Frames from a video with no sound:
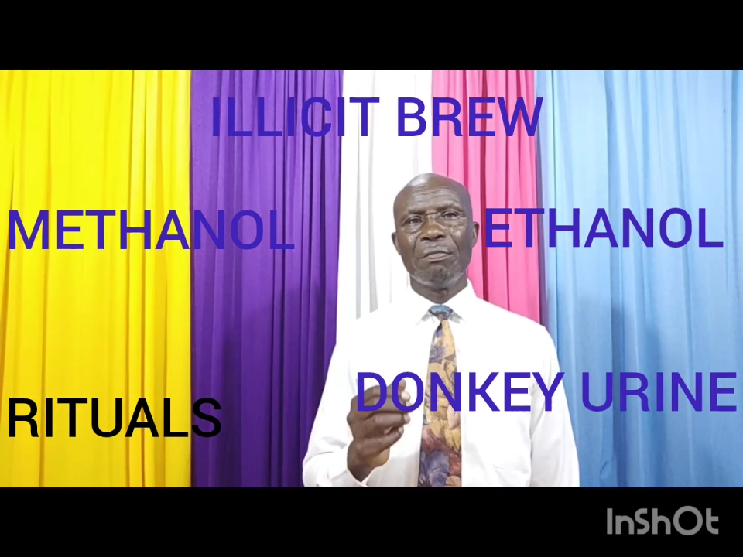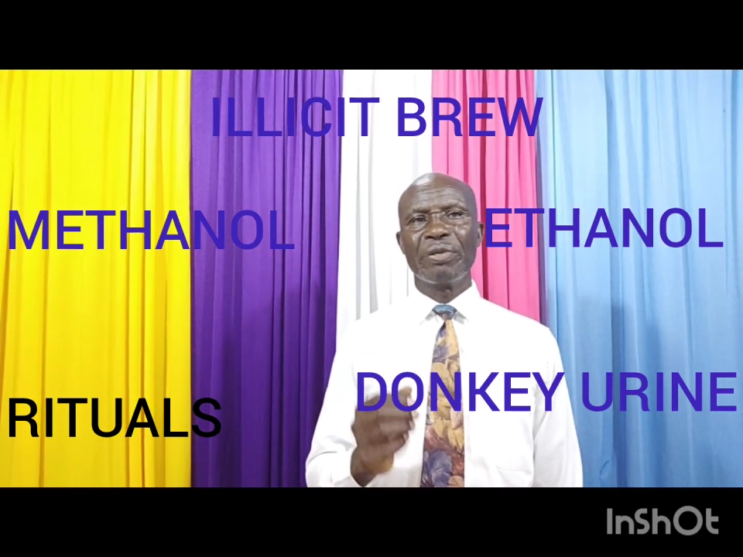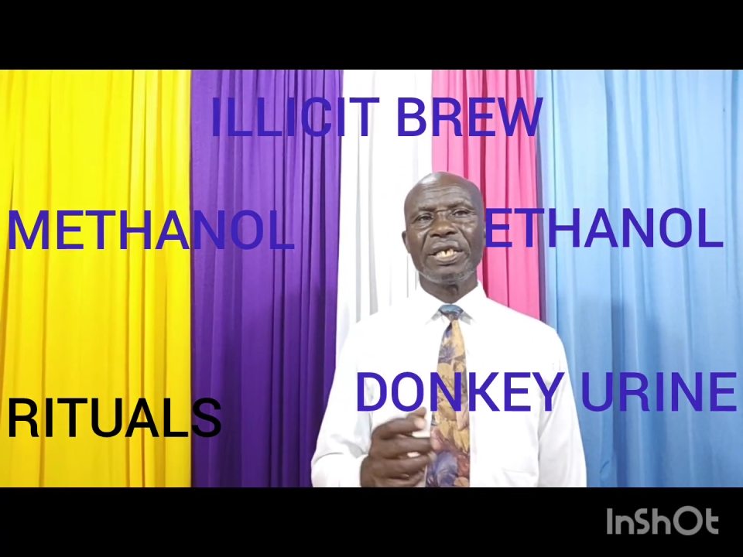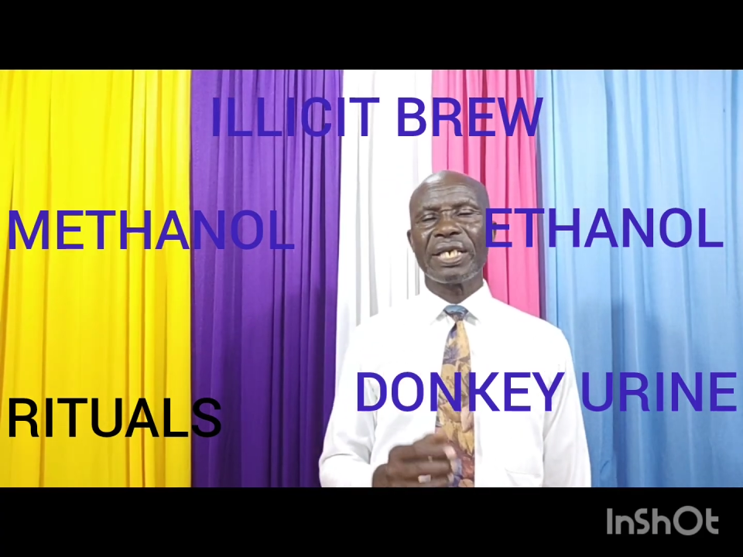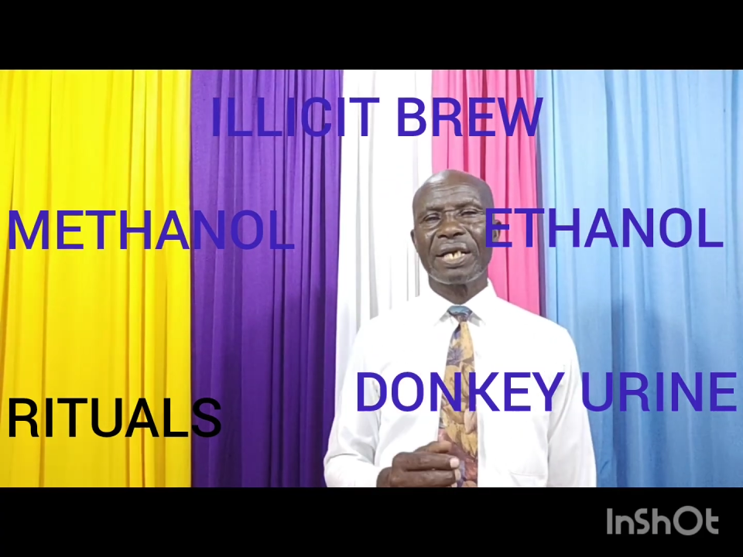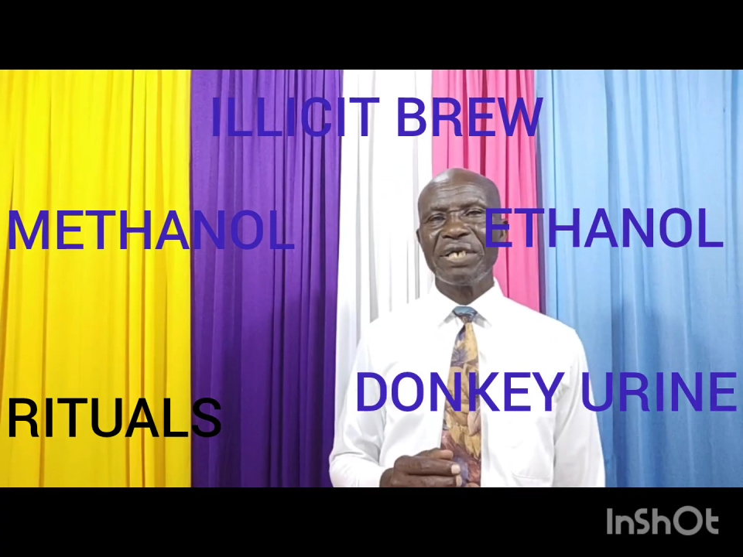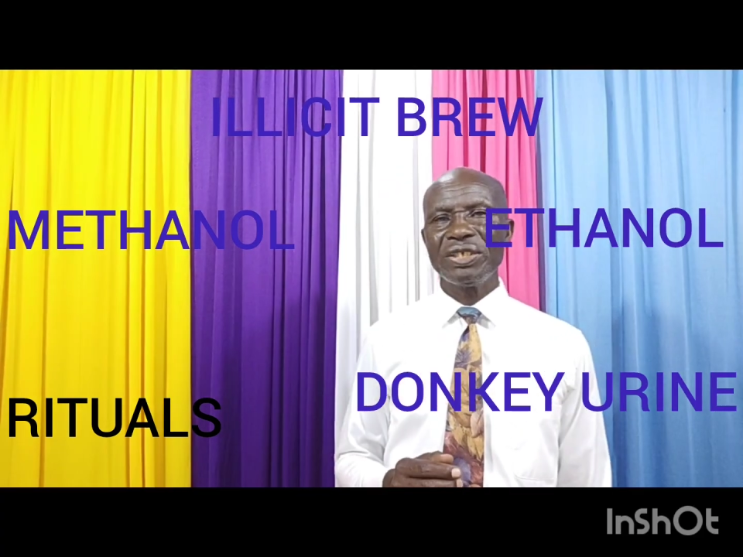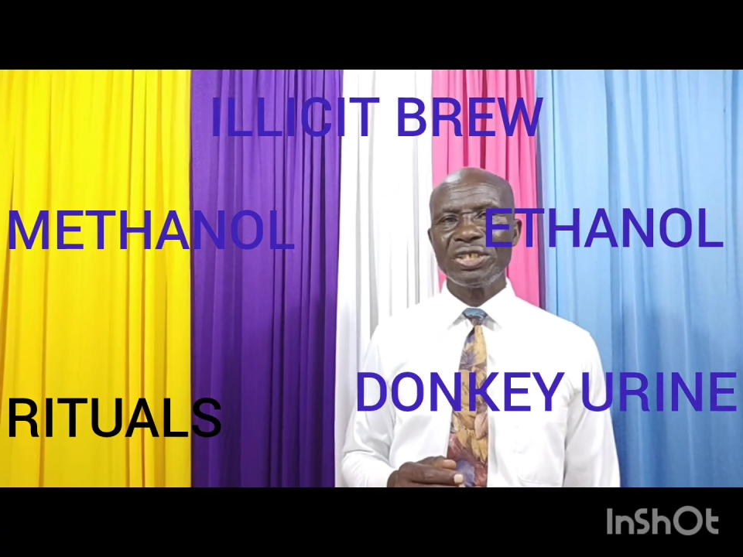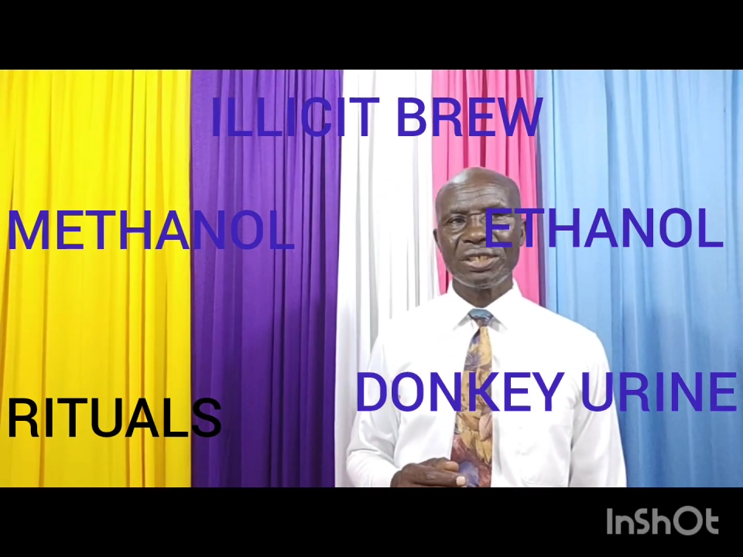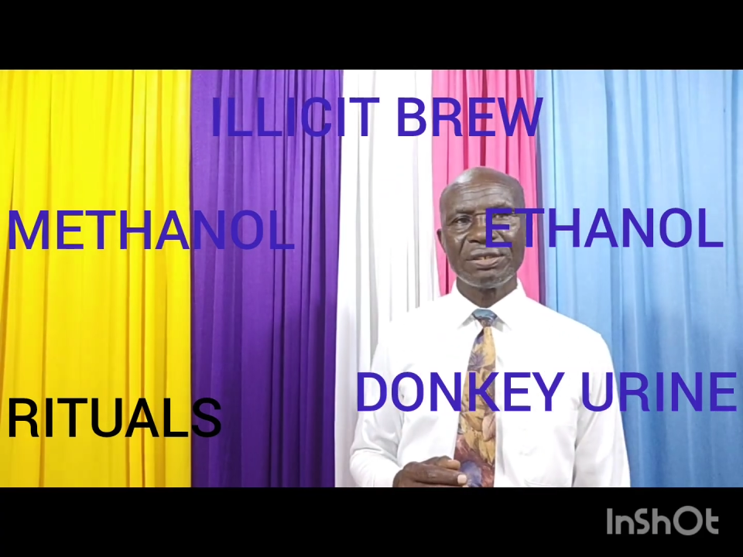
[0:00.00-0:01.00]
brain
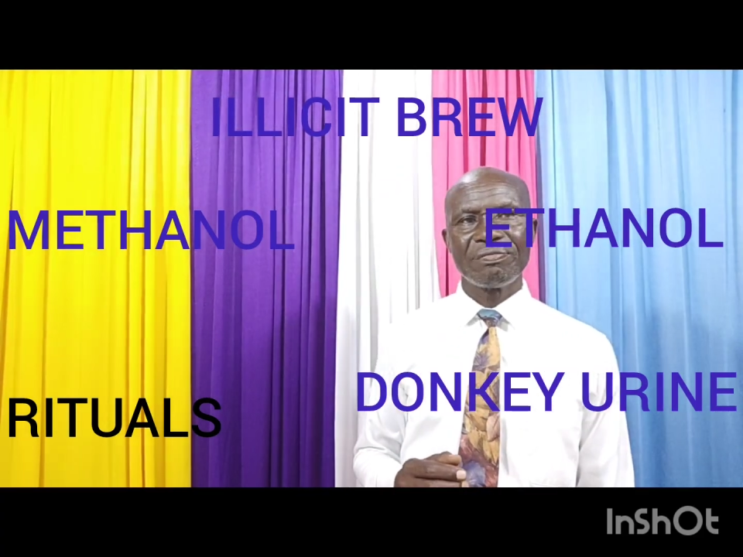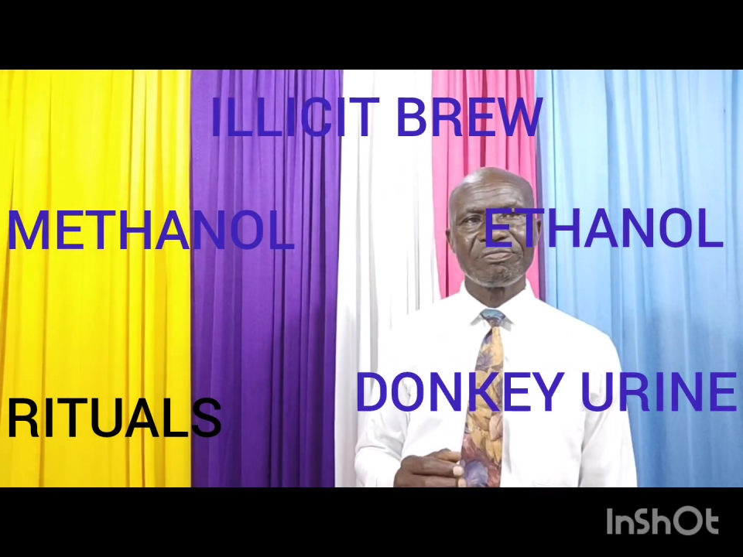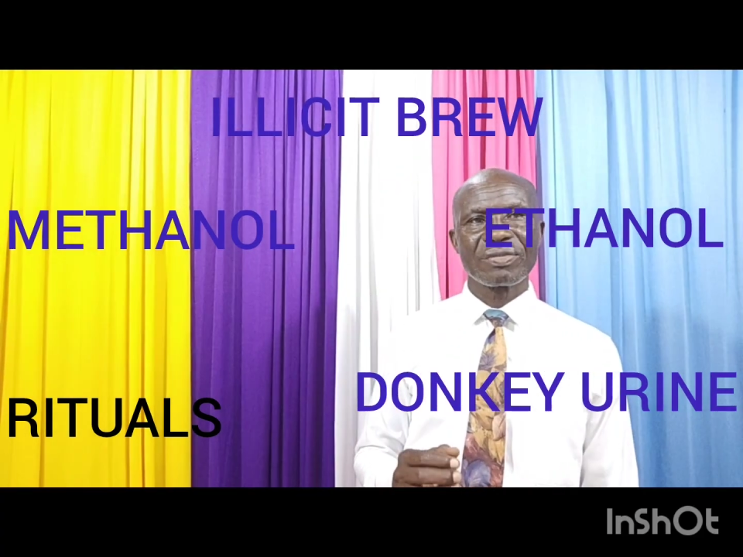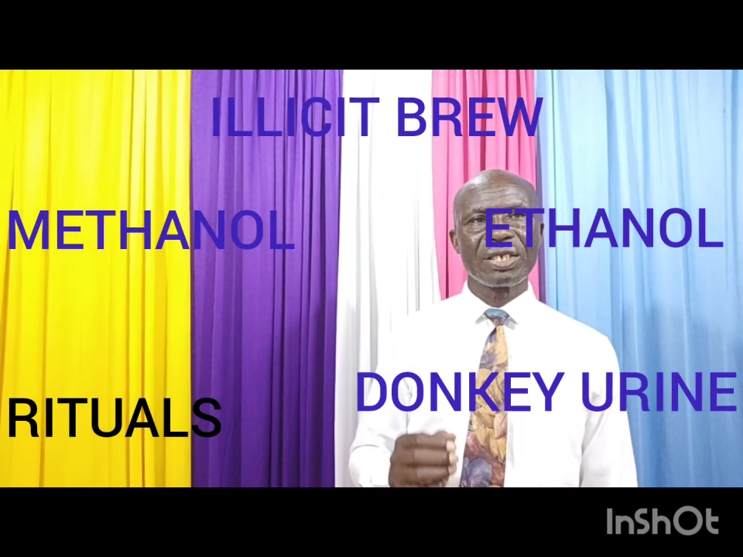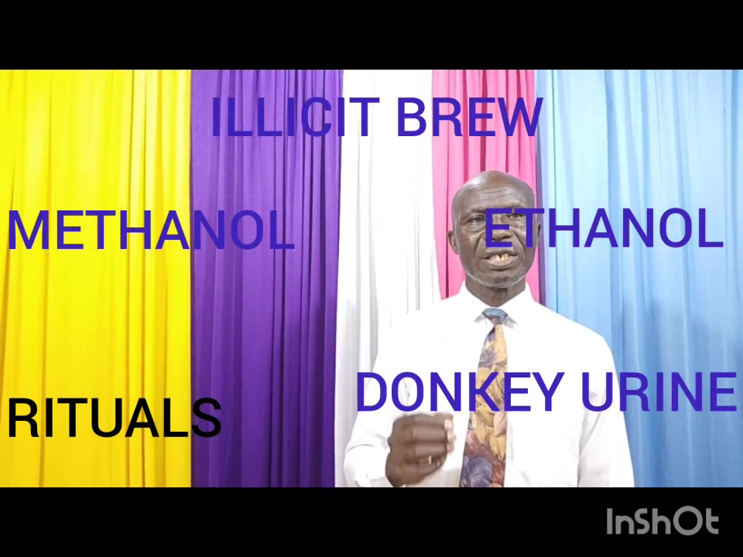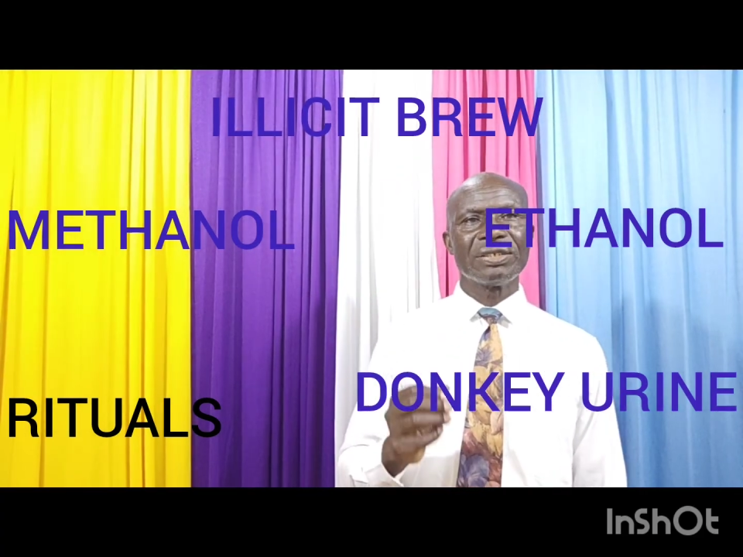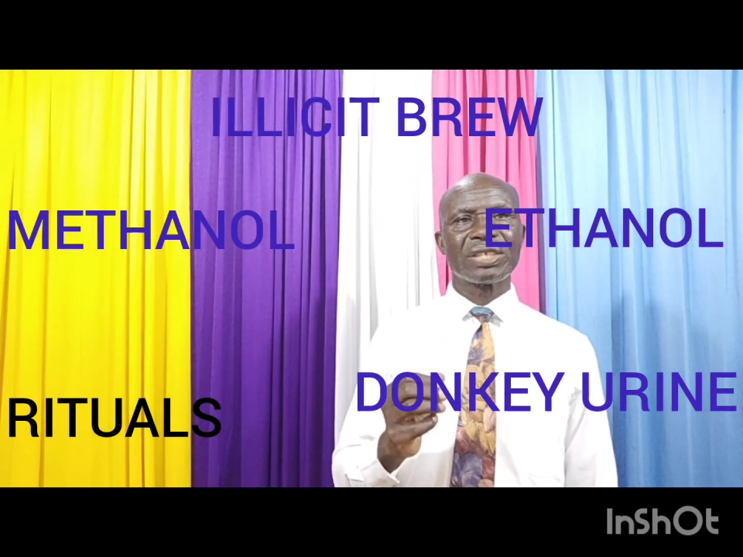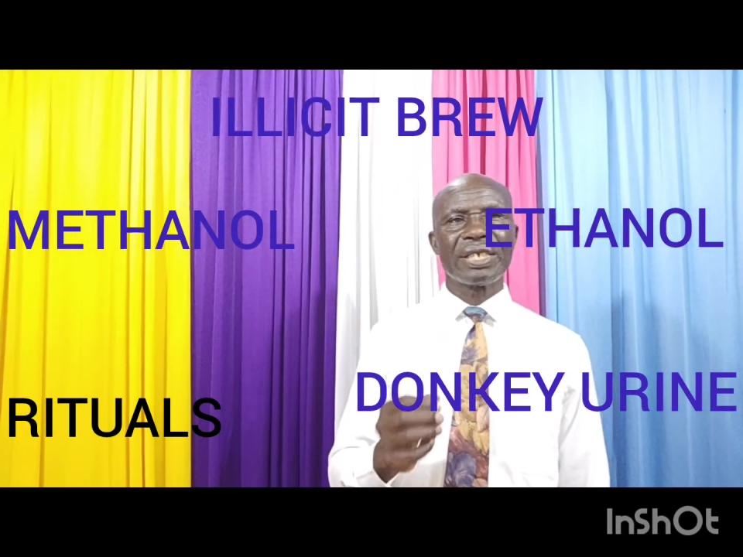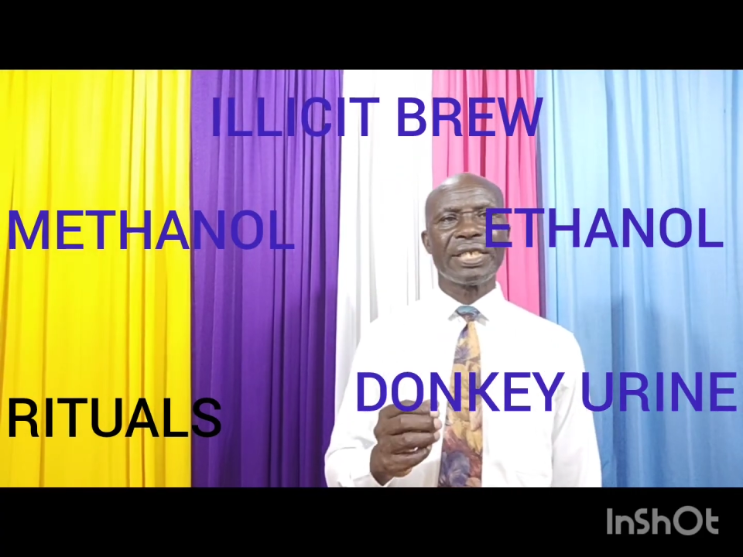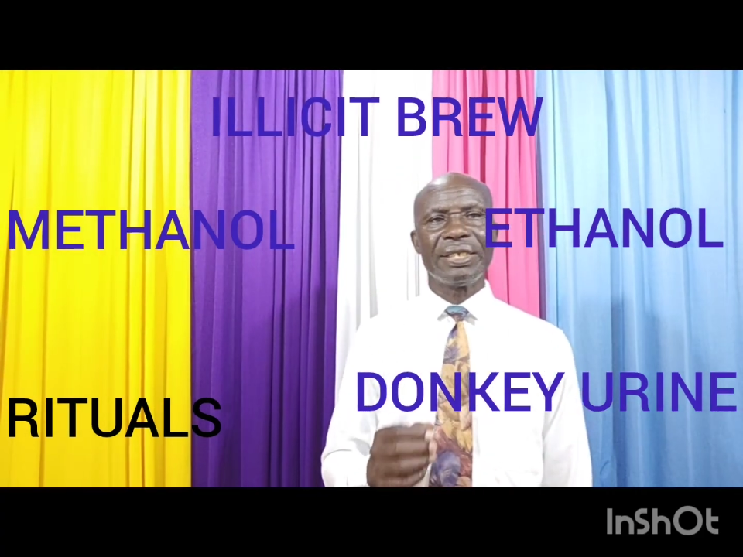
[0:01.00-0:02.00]
damage,
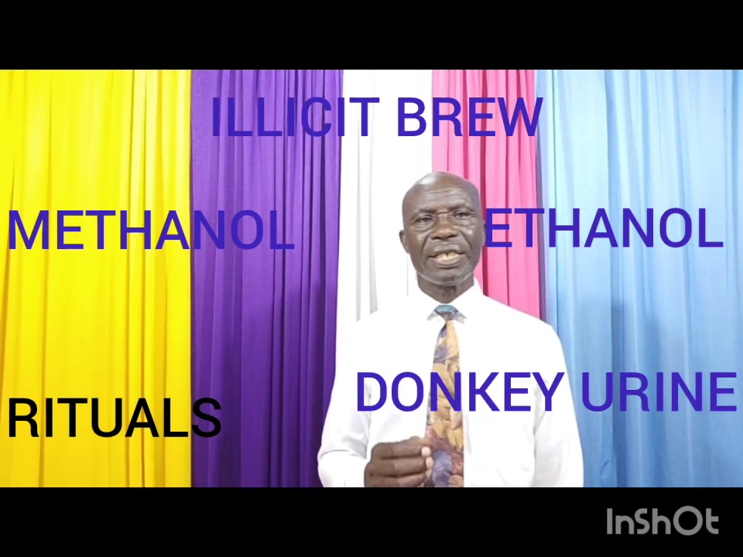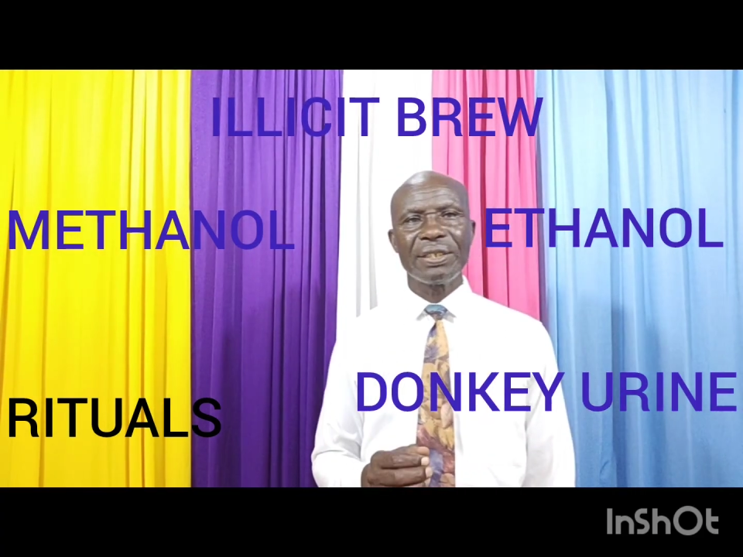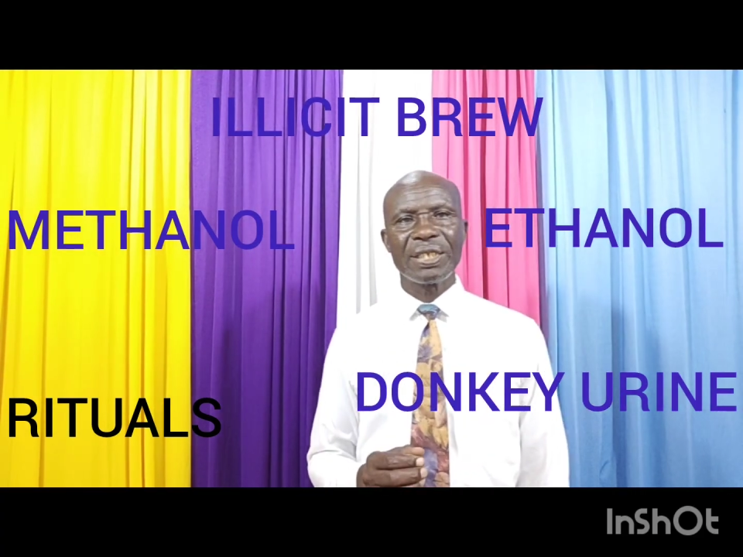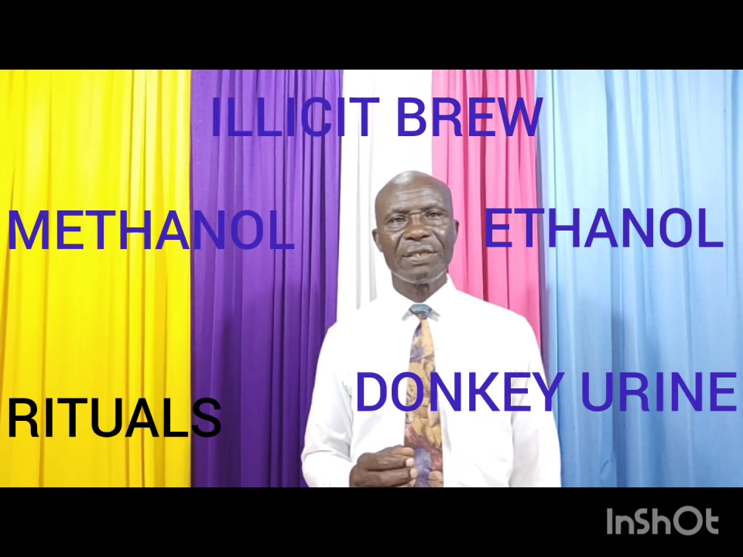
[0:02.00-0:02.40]
sudden death,